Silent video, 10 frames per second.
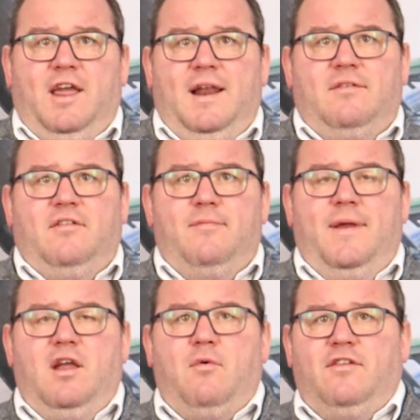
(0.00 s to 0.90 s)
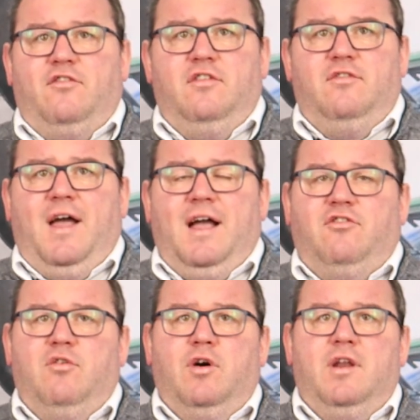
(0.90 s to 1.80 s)
can ask as many questions
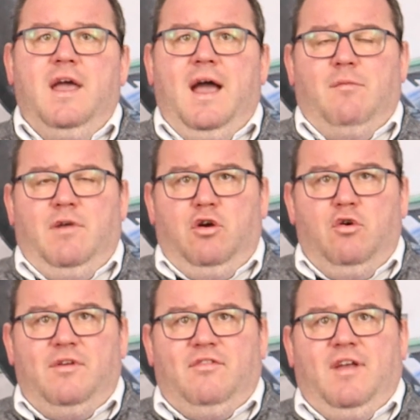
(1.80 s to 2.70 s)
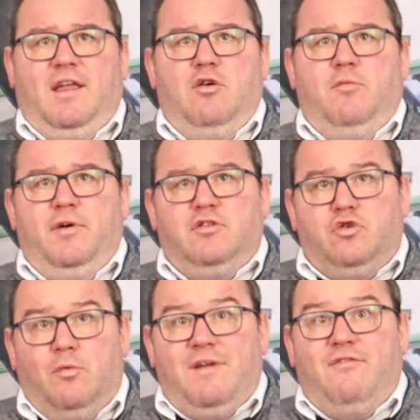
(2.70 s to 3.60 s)
as you want, and we can always set you up a
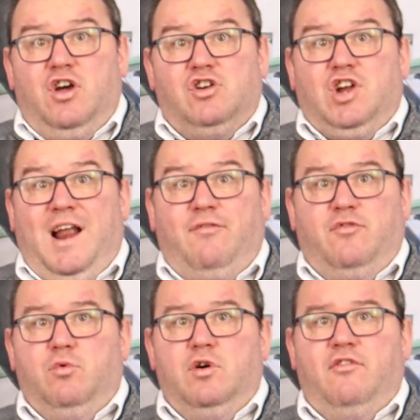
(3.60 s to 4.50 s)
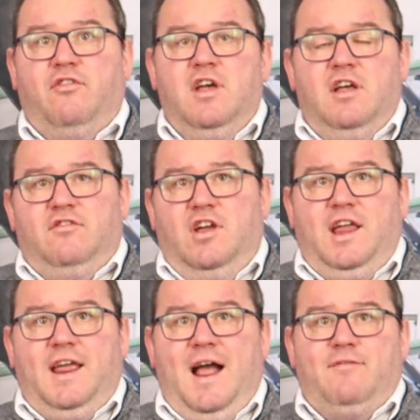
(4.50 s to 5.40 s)
dummy version afterwards so
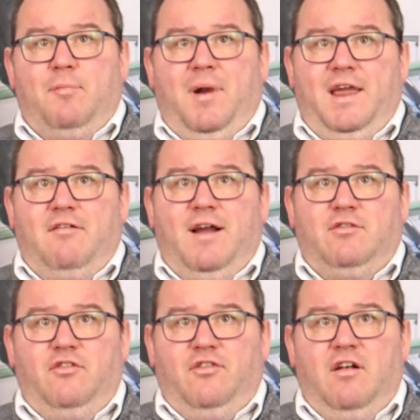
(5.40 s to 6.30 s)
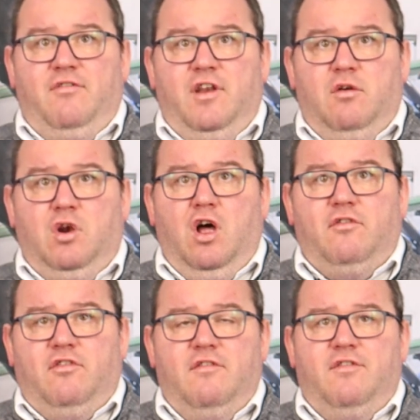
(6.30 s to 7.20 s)
you can have a play around yourself. I know
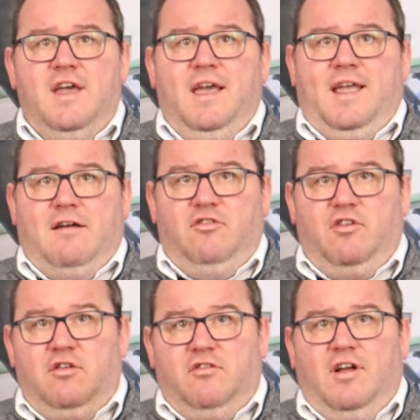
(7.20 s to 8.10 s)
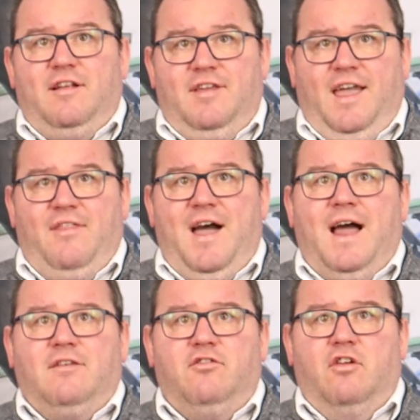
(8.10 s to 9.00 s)
lots of garage owners like to get their
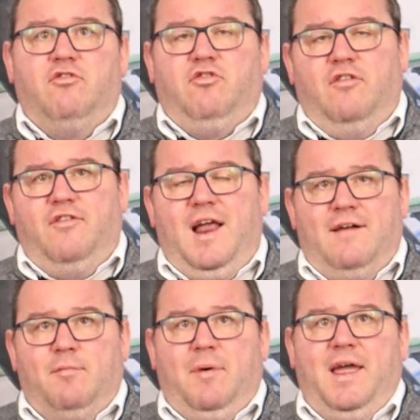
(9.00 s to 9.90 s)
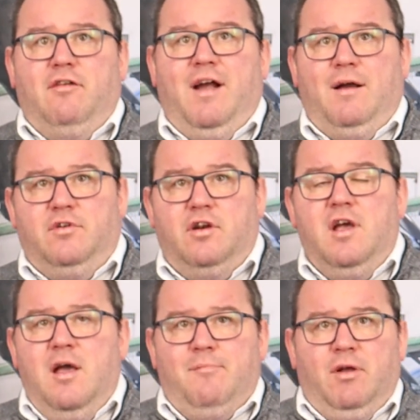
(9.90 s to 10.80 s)
hands on stuff and have a play around and
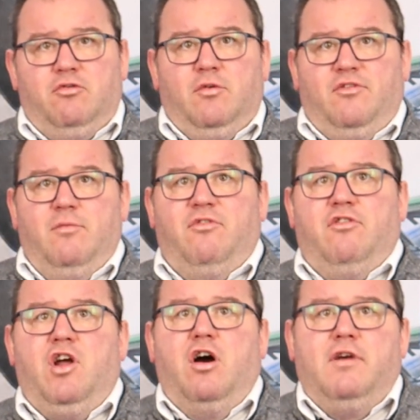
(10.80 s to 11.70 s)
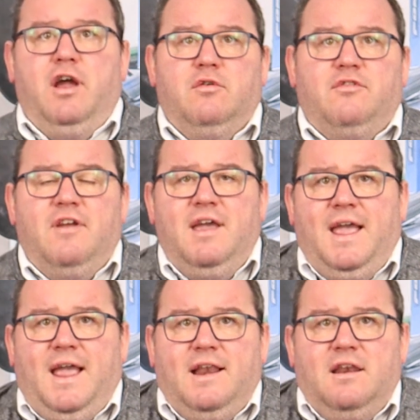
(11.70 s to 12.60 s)
build up some scenarios
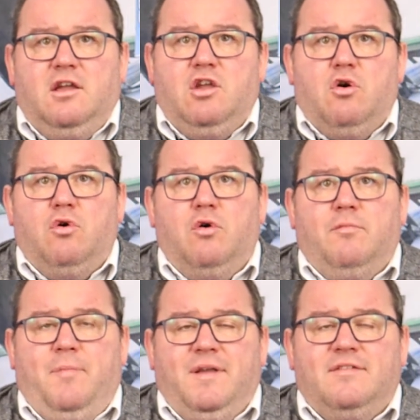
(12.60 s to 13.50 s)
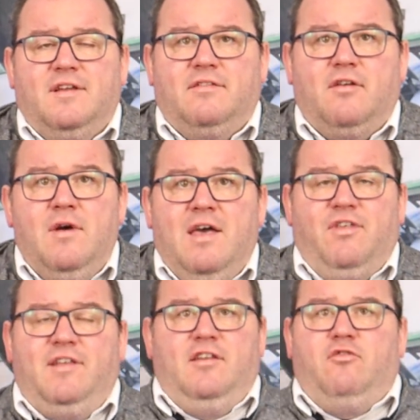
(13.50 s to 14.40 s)
in your business. So
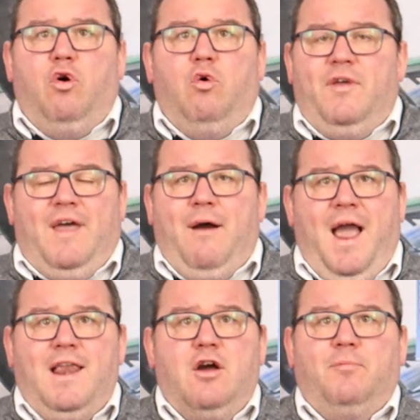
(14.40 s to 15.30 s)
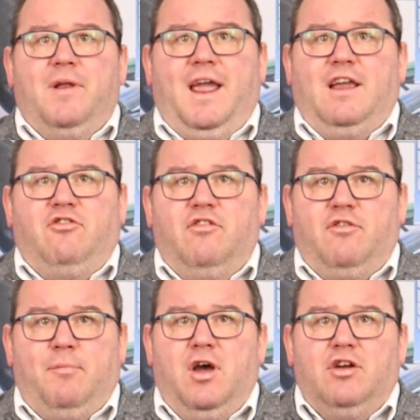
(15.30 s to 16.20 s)
this is all without any obligation
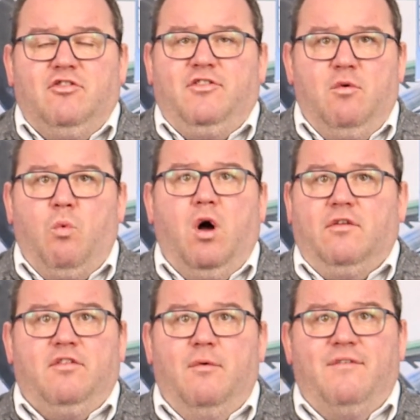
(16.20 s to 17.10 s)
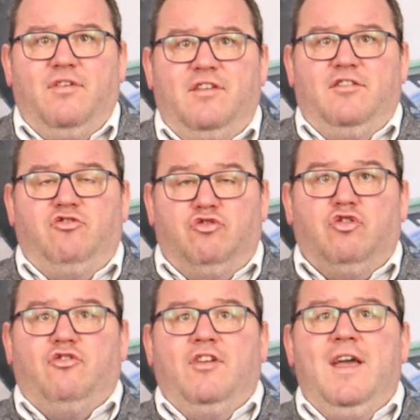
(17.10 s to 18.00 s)
to purchase it whatsoever. This is
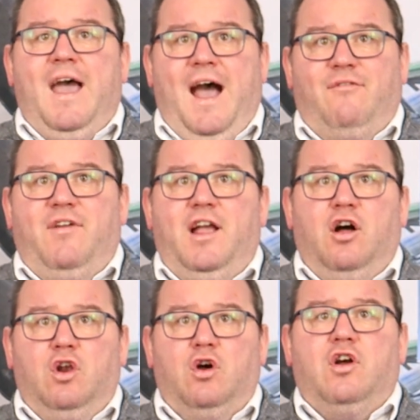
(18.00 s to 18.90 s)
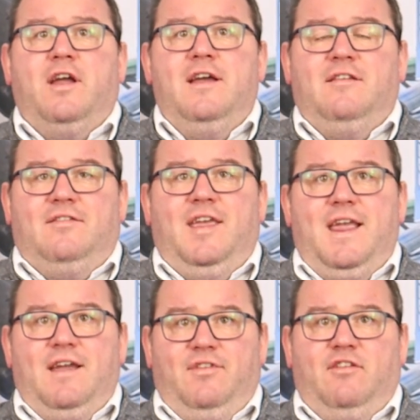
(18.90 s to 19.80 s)
just having a look,
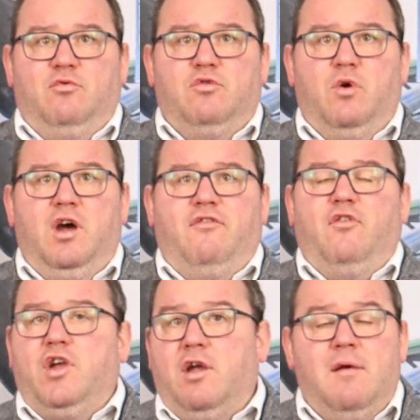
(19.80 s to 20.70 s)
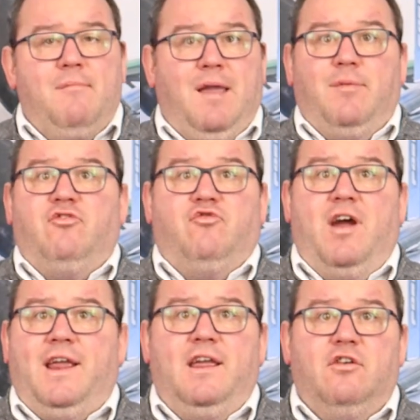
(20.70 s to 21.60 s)
seeing if this would work for you, maybe
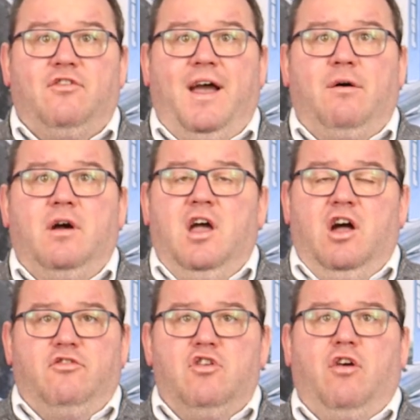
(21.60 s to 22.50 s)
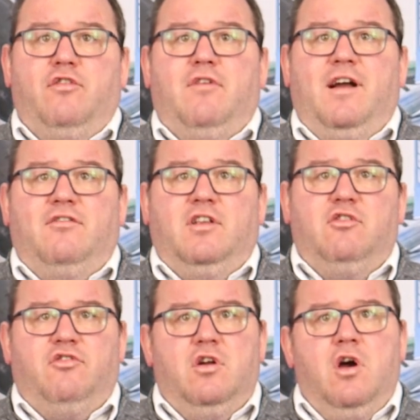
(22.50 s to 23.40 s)
striking us out as not the right
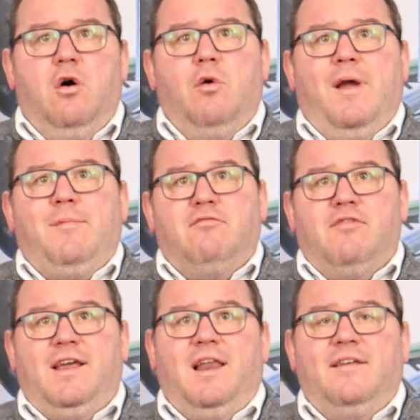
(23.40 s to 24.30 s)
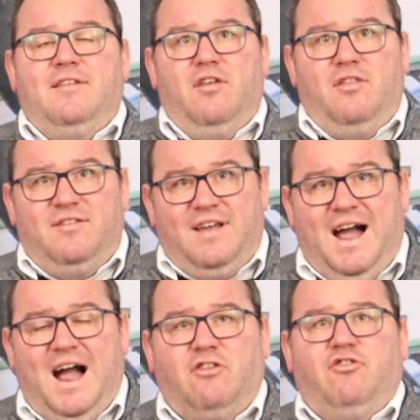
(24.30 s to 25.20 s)
solution, or maybe realizing that this
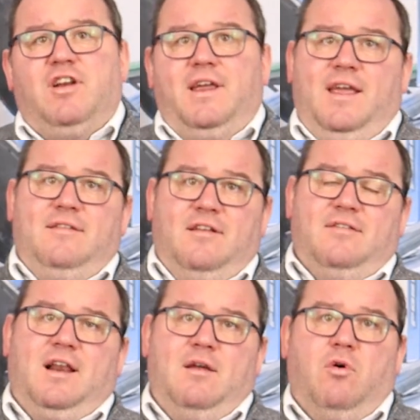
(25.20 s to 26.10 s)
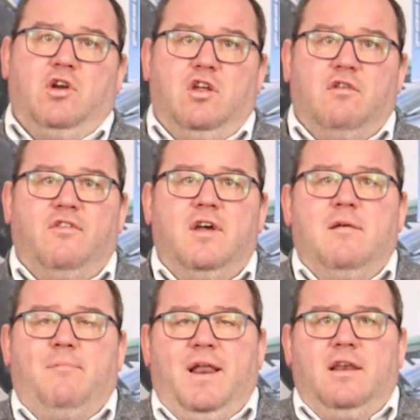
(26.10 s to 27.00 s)
actually is exactly what you've
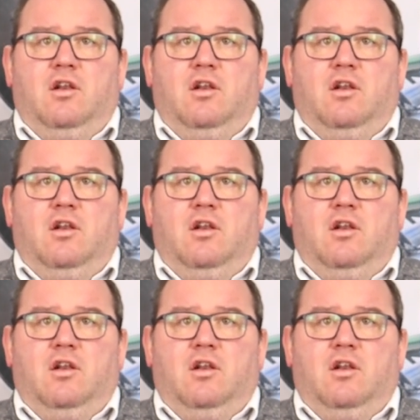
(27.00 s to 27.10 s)
been